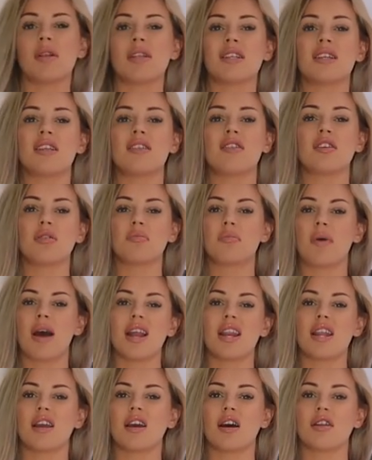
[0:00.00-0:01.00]
underneath. You can put
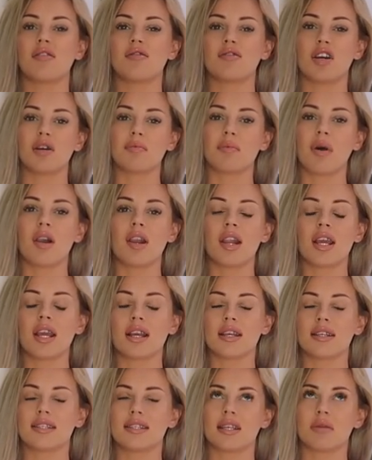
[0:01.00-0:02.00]
any kind of top. I'll
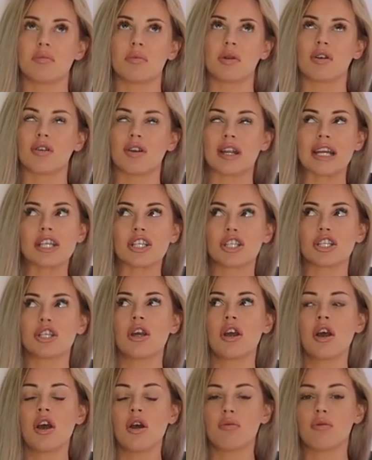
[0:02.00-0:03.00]
link a similar-ish
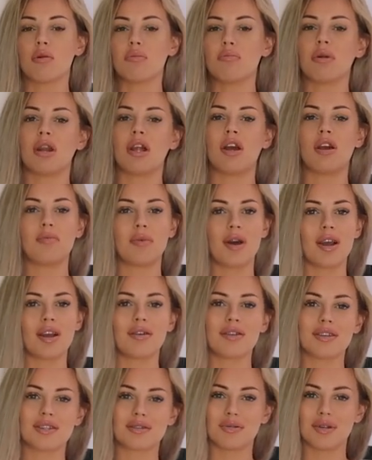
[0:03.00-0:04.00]
one below, but I
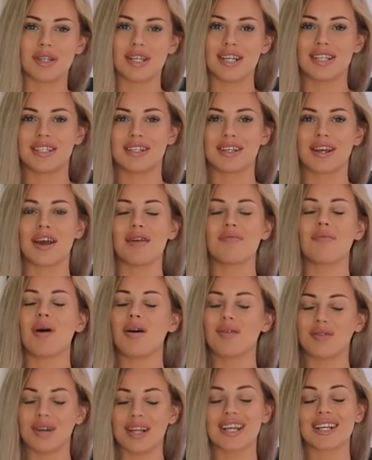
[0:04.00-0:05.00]
got this one years ago, but
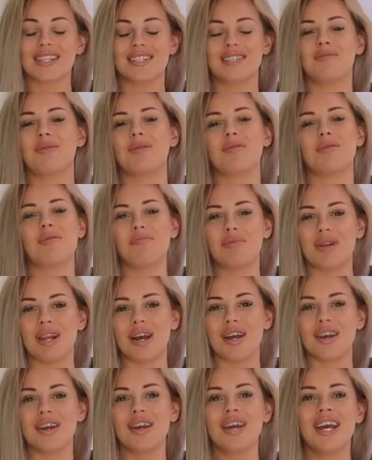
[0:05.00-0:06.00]
I'll link a similar one
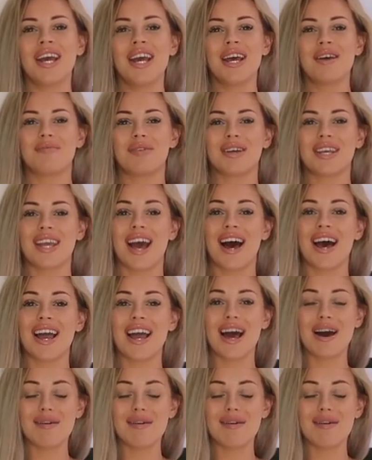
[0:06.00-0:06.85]
below. But yeah, I